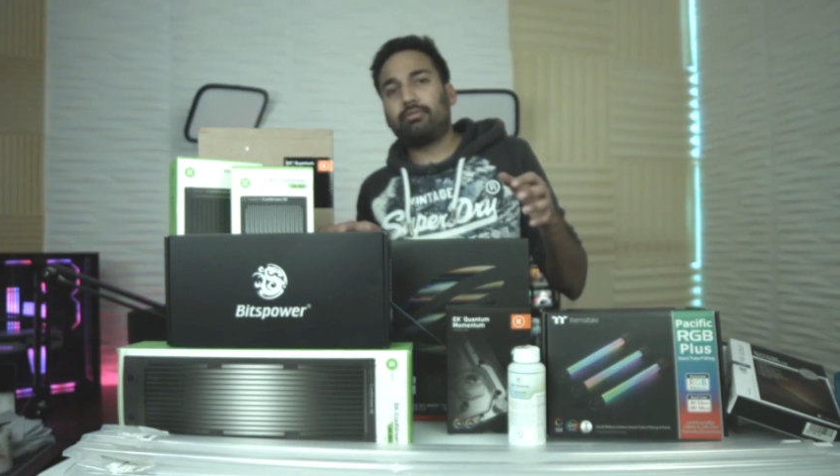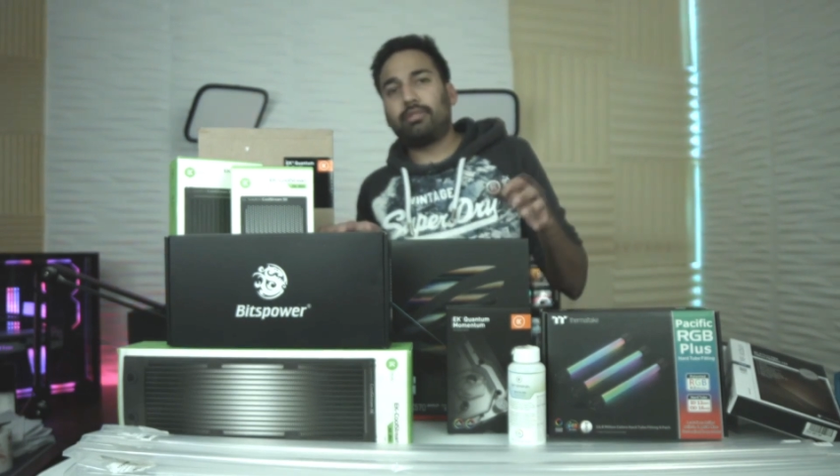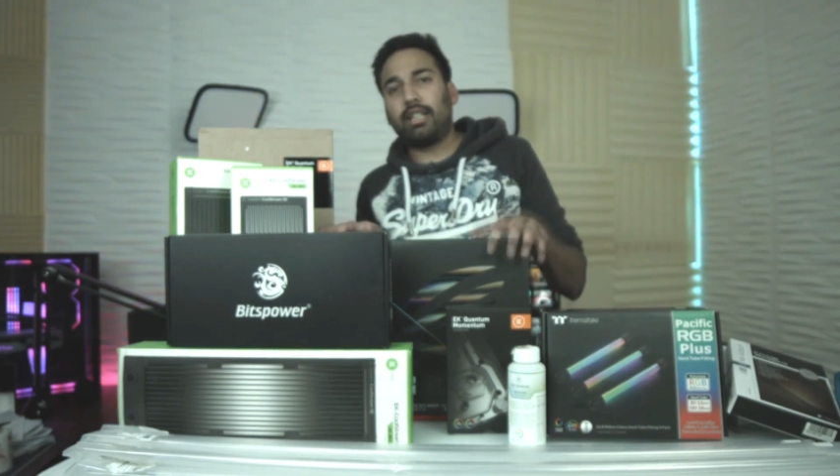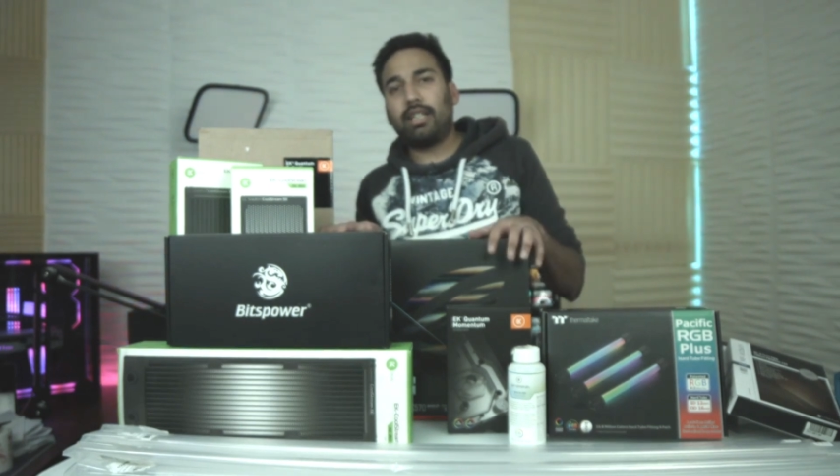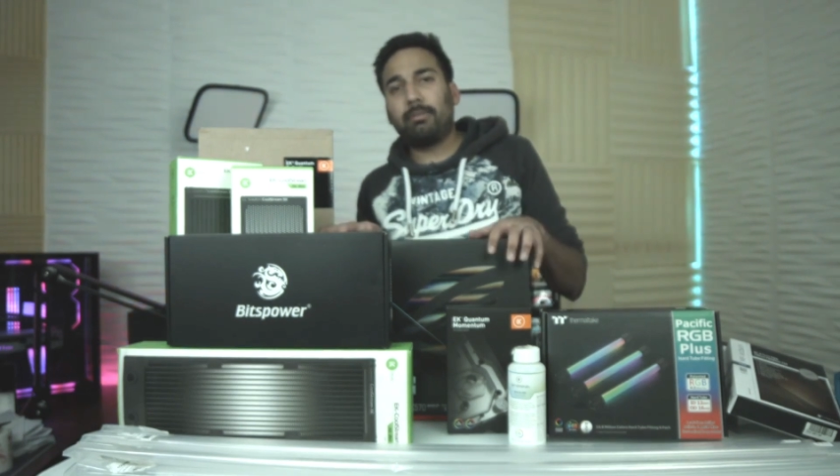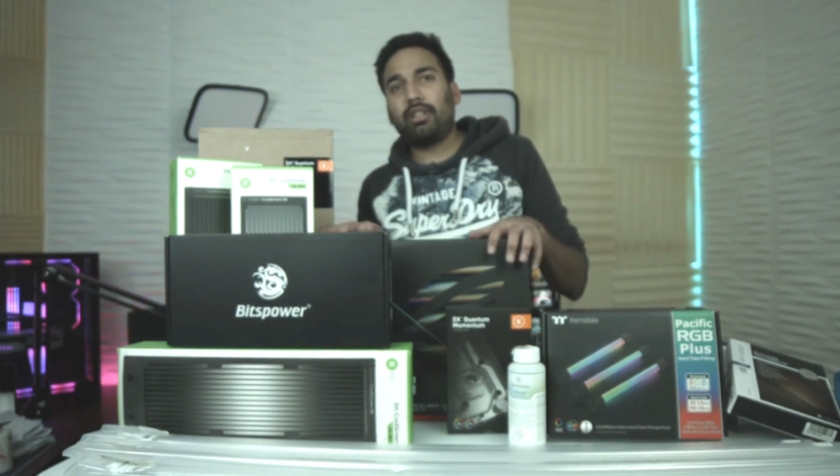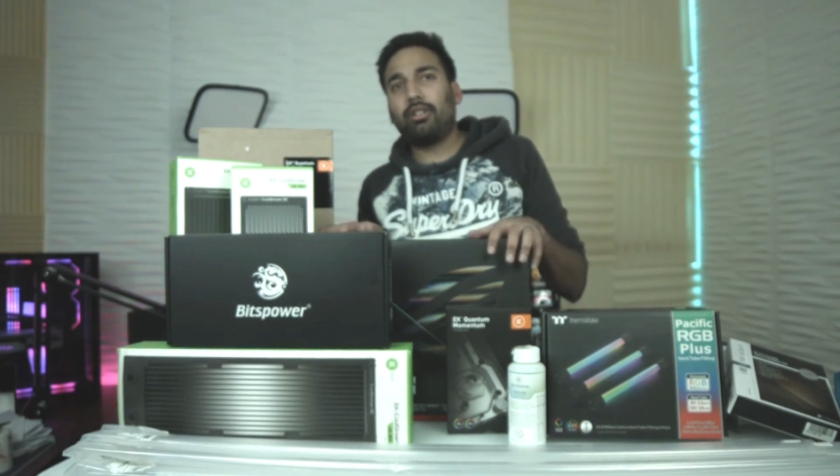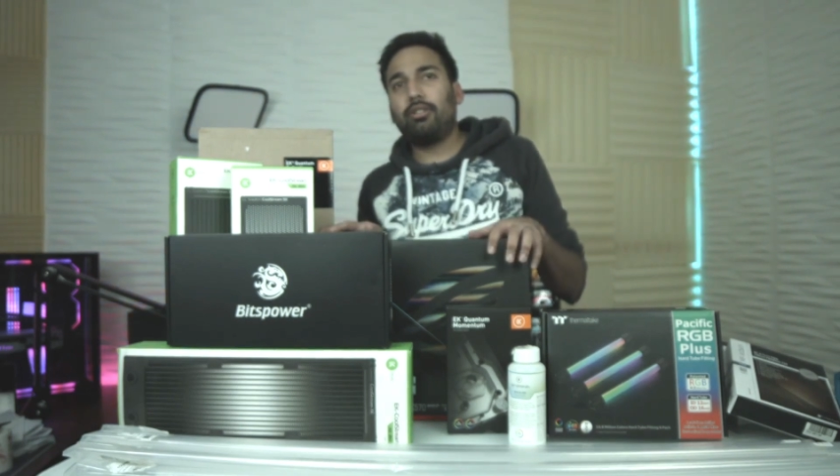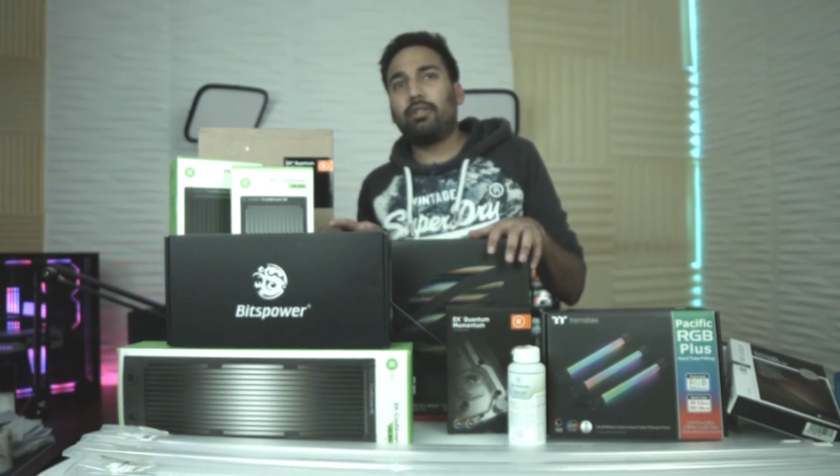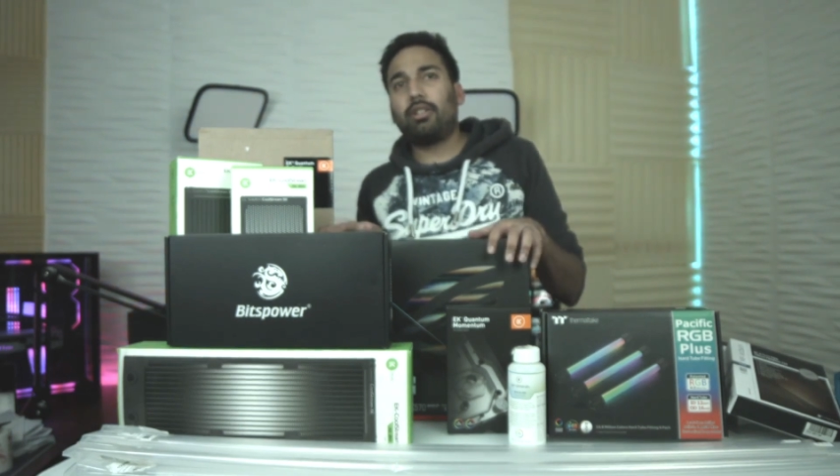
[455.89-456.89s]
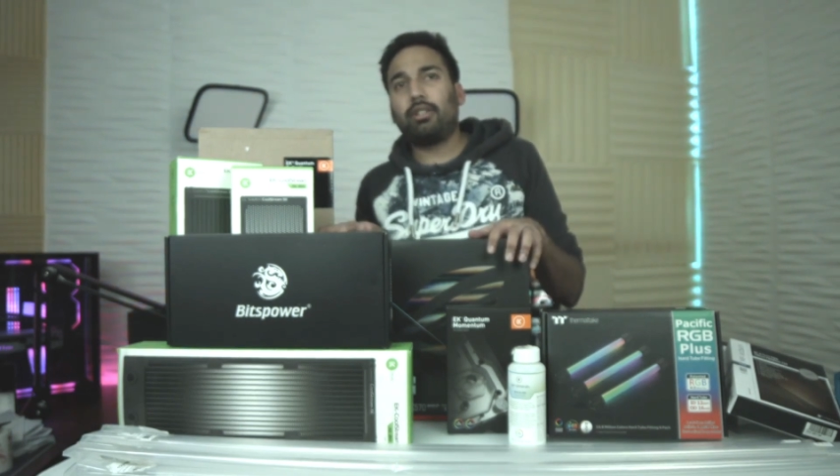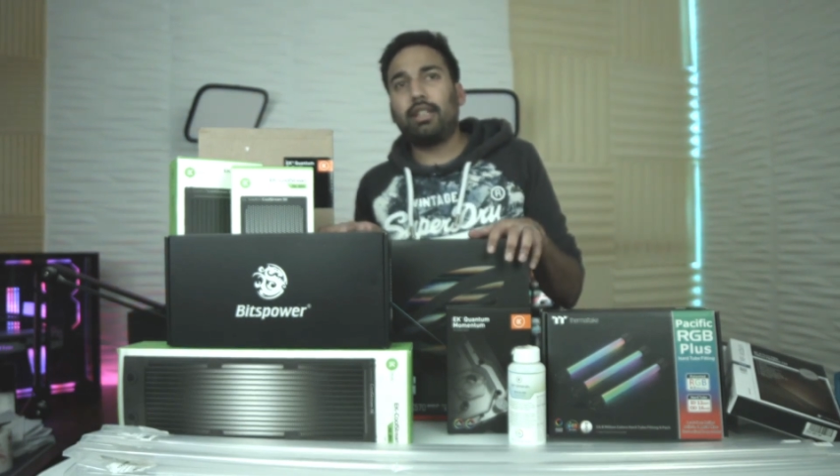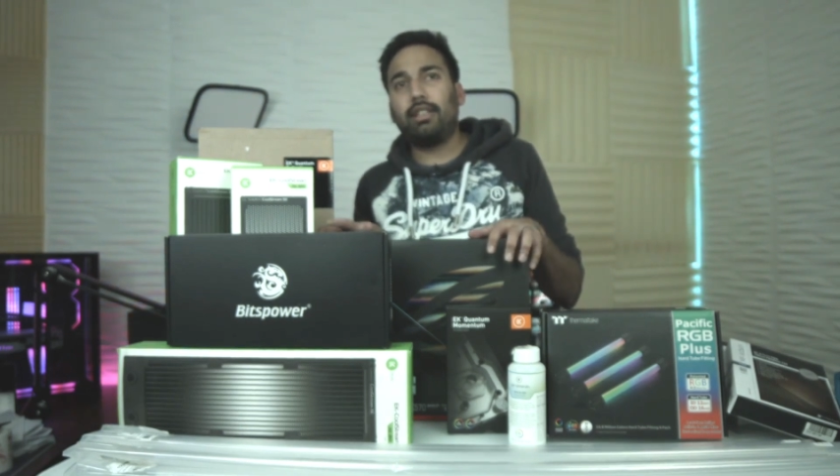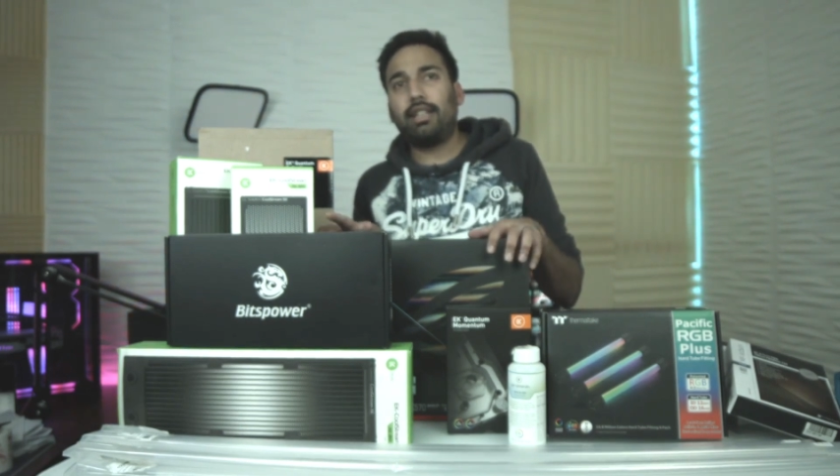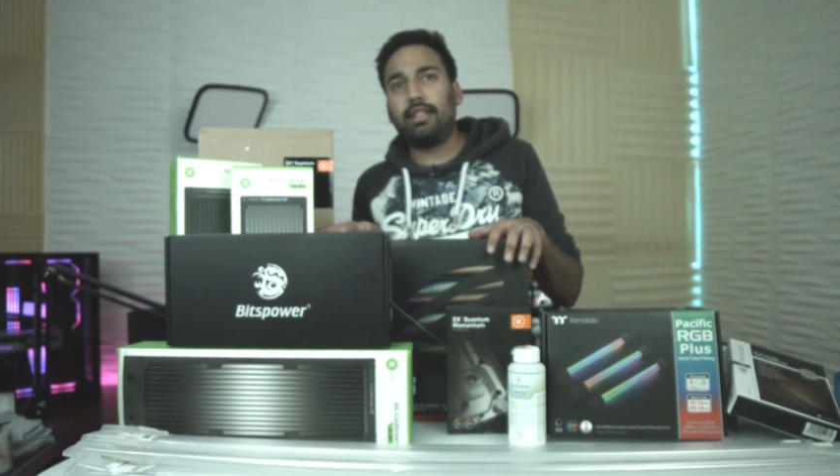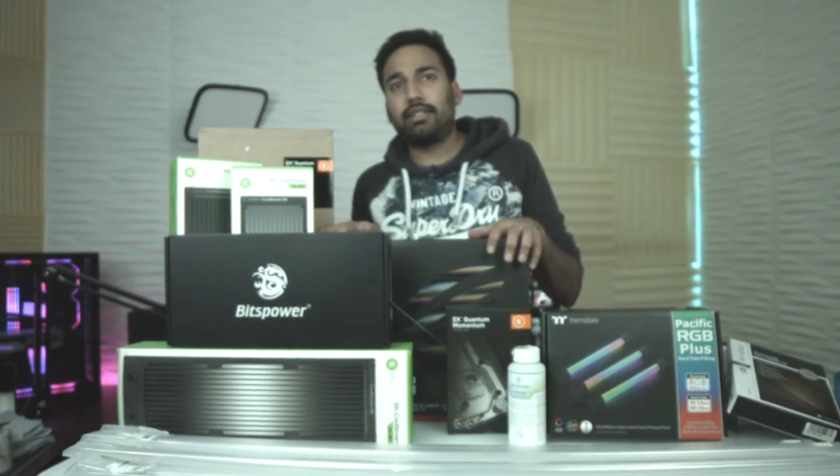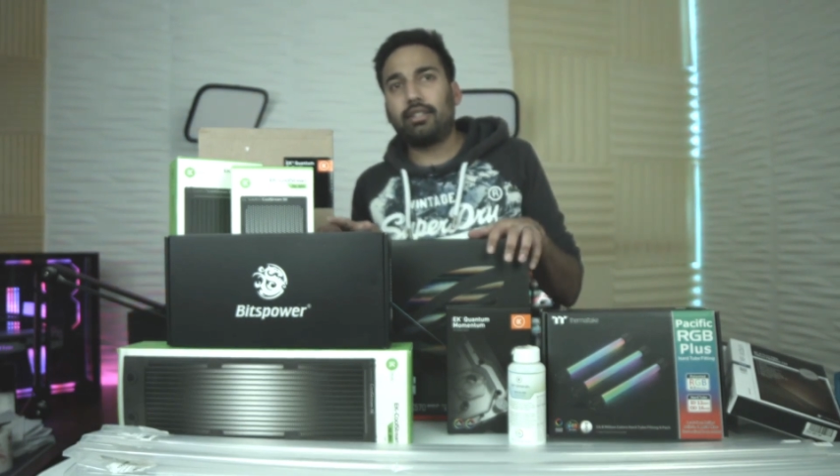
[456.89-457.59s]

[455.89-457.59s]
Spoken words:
Dynamic overclocking lets